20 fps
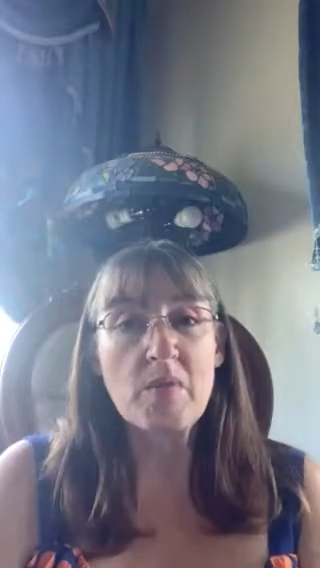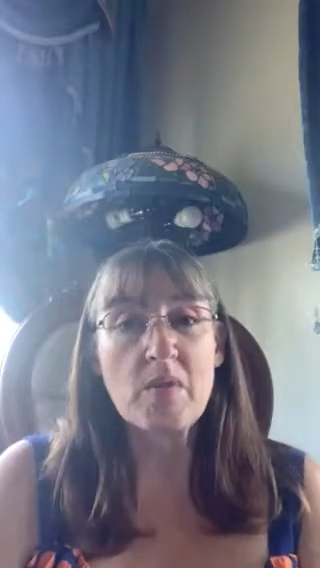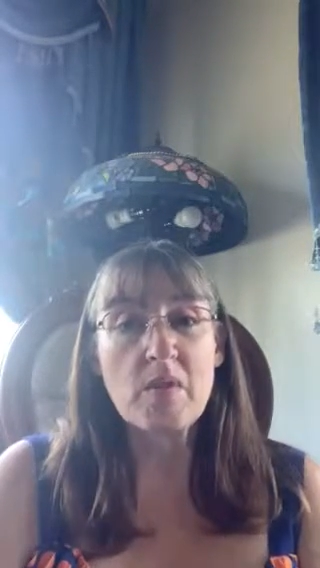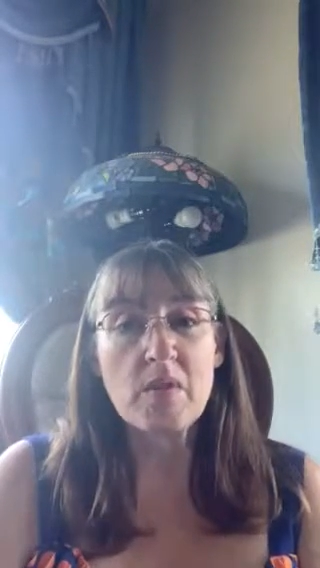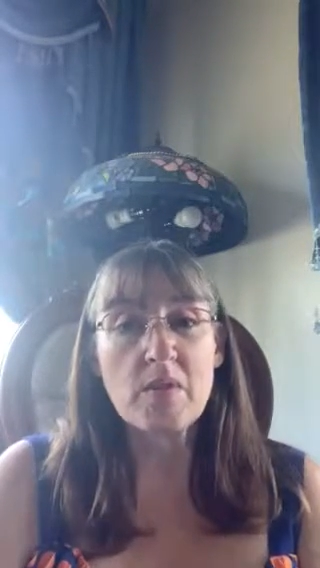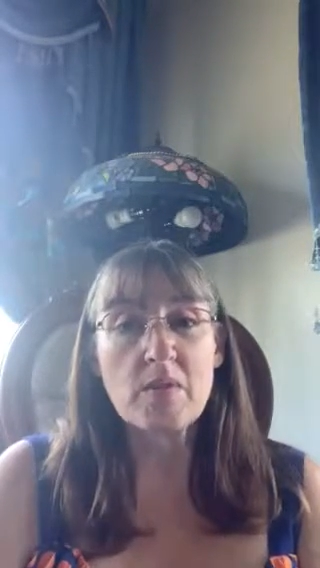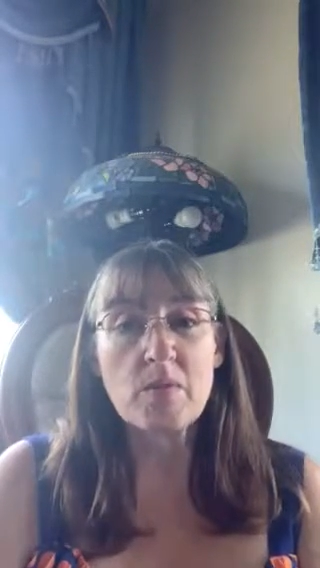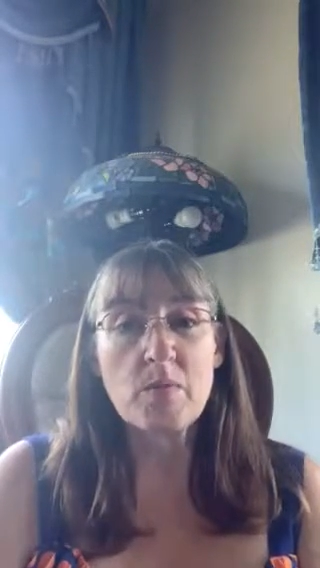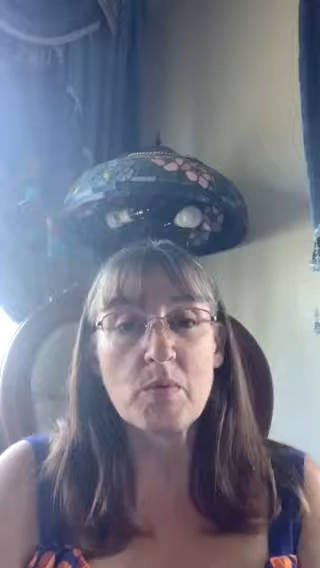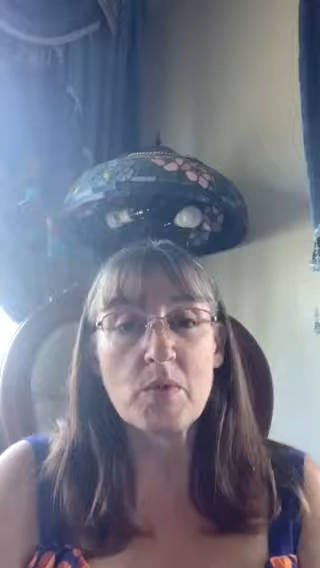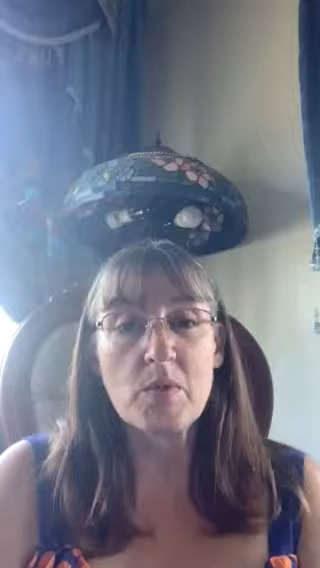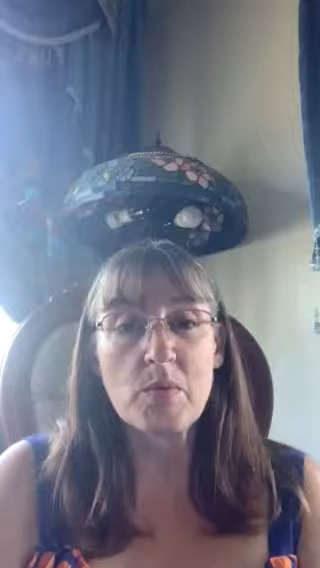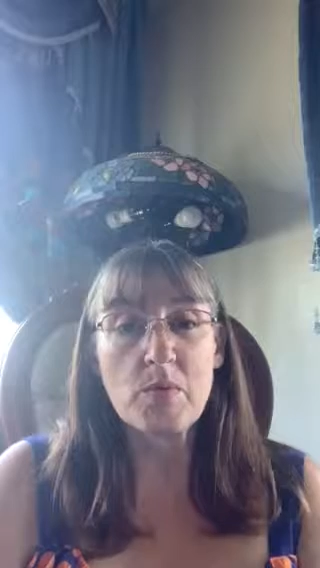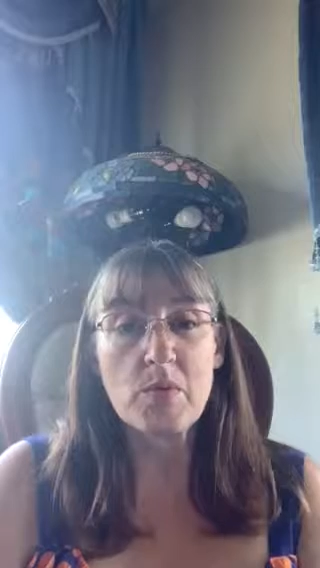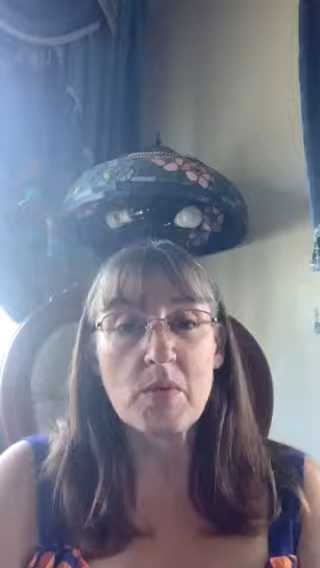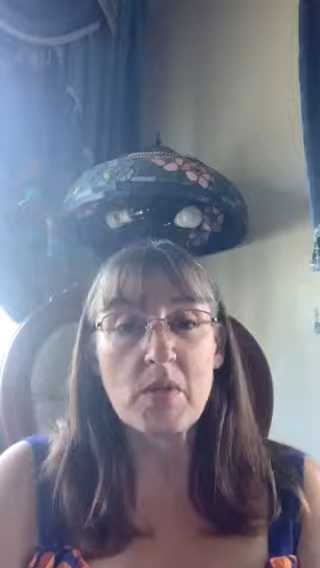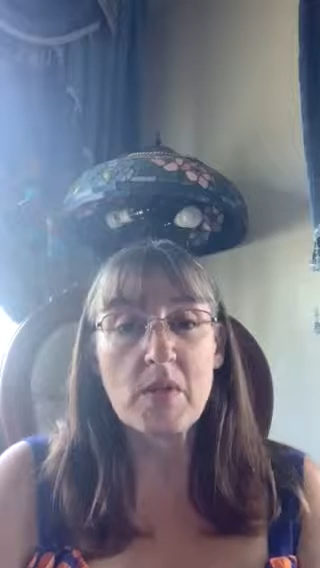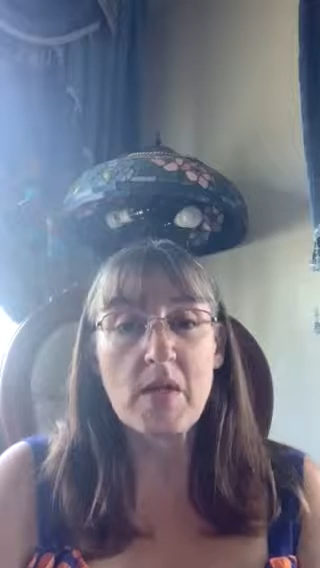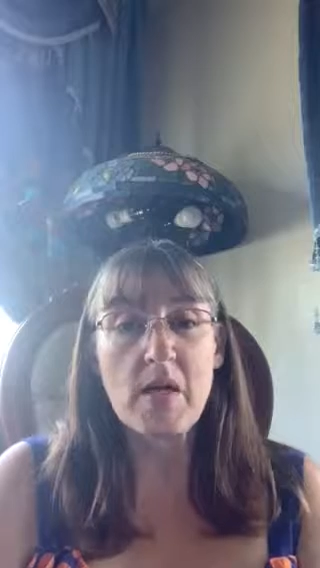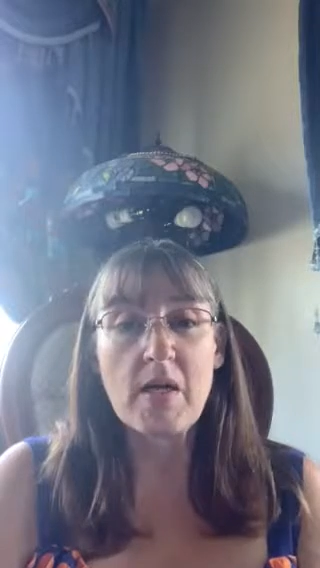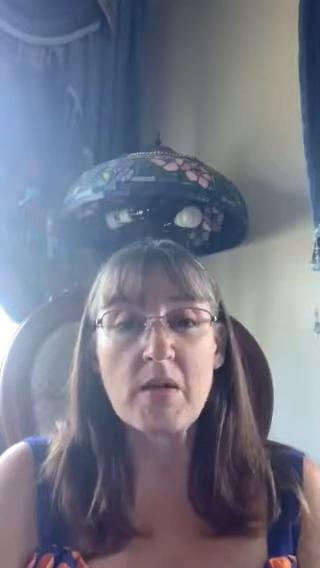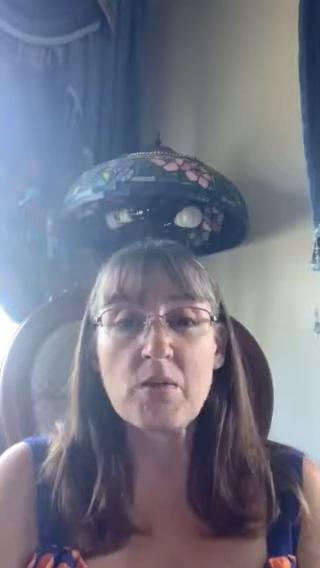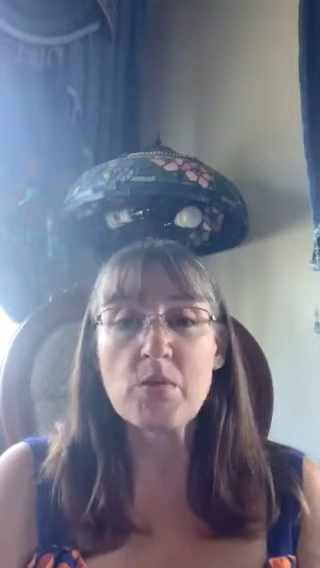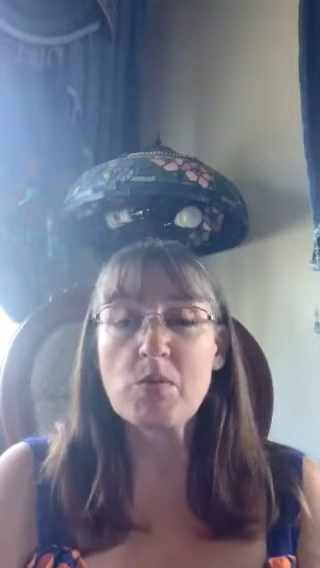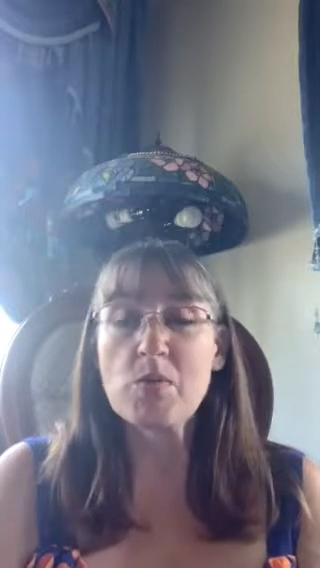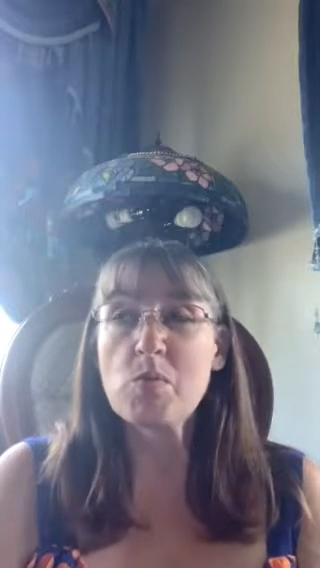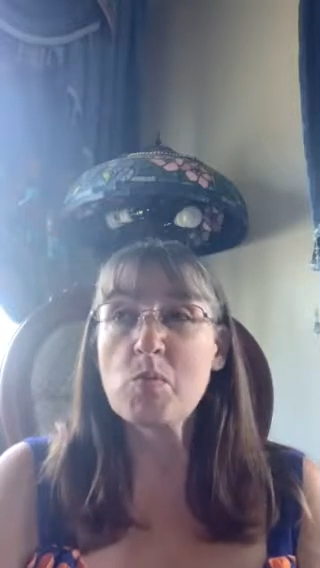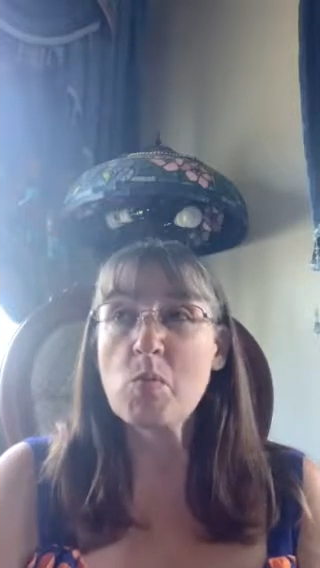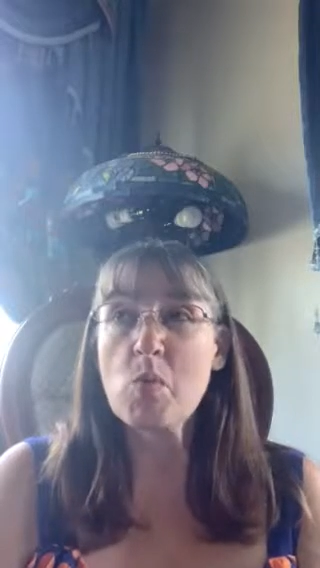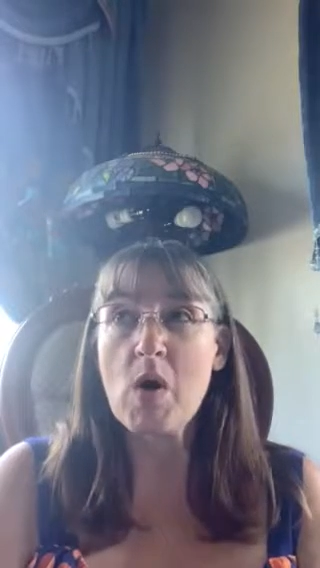of things that we do in the
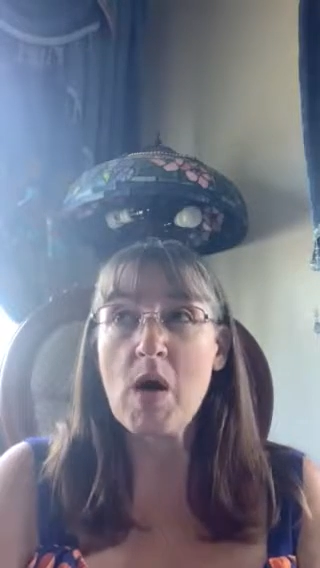classroom,